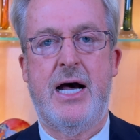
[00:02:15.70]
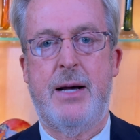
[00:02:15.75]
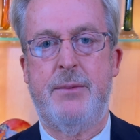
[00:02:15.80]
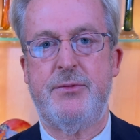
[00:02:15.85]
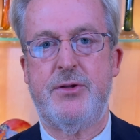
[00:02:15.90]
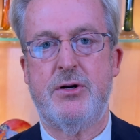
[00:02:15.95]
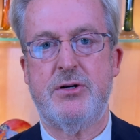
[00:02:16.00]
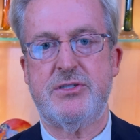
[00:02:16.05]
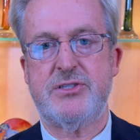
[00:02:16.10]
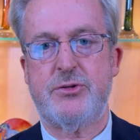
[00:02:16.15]

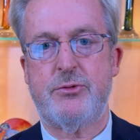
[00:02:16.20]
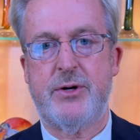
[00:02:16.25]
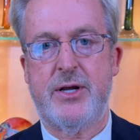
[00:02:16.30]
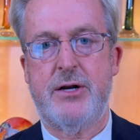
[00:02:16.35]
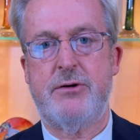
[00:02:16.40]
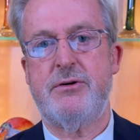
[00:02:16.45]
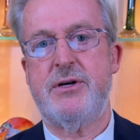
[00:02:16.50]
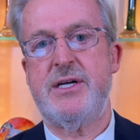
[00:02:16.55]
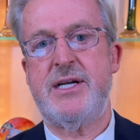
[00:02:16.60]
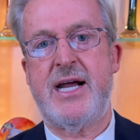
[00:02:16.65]
There's
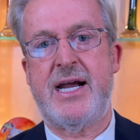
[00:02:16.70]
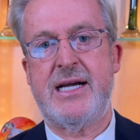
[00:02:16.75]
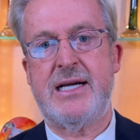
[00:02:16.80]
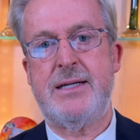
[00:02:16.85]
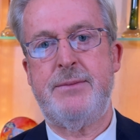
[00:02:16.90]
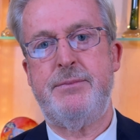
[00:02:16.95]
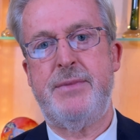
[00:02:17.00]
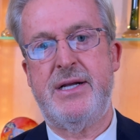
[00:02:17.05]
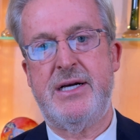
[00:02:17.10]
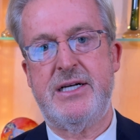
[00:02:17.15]

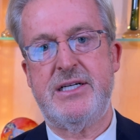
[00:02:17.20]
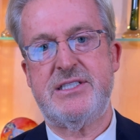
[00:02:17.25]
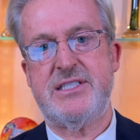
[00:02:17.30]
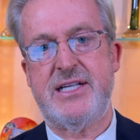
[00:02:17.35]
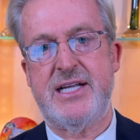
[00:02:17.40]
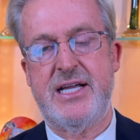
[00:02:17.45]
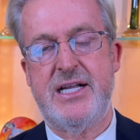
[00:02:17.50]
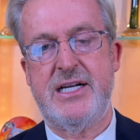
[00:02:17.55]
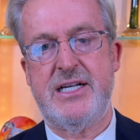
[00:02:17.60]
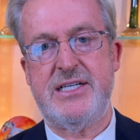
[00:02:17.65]
390 minutes
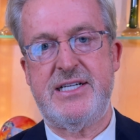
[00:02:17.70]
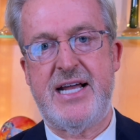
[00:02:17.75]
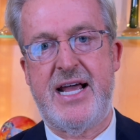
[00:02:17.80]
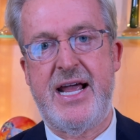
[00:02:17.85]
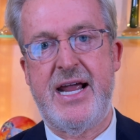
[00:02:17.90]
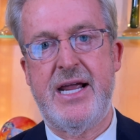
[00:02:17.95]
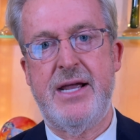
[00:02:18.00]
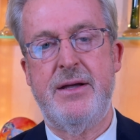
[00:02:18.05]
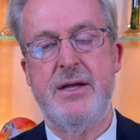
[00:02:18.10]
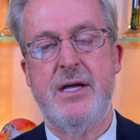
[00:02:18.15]
in a
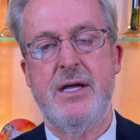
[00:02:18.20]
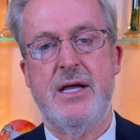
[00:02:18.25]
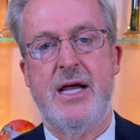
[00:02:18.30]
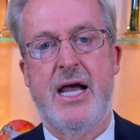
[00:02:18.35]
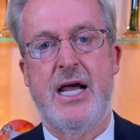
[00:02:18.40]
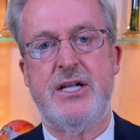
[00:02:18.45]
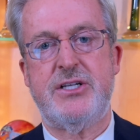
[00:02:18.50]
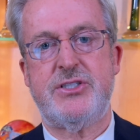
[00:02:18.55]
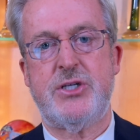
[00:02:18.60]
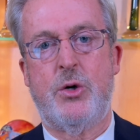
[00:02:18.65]
day.
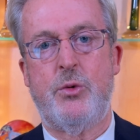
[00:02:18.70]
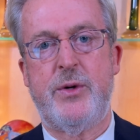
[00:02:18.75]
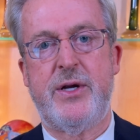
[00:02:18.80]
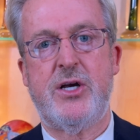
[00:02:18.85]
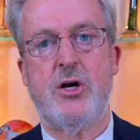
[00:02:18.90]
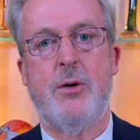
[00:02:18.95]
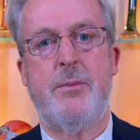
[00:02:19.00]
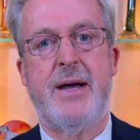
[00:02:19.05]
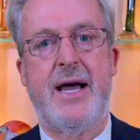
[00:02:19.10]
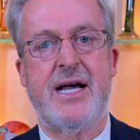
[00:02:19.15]
And so we
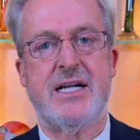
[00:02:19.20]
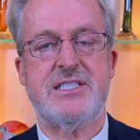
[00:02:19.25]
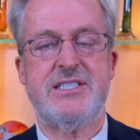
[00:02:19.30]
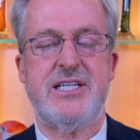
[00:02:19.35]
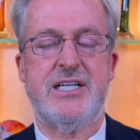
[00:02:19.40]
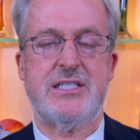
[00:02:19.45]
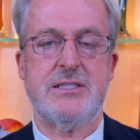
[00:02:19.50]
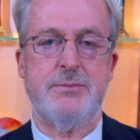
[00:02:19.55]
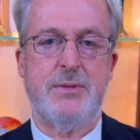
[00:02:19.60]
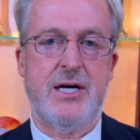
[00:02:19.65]
go back
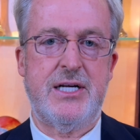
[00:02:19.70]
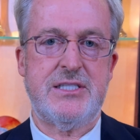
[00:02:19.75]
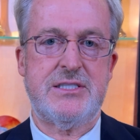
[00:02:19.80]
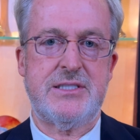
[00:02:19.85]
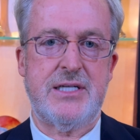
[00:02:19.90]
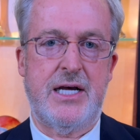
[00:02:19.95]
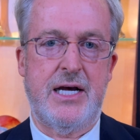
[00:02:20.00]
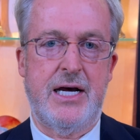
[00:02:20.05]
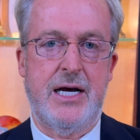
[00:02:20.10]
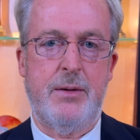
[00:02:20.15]
6 months.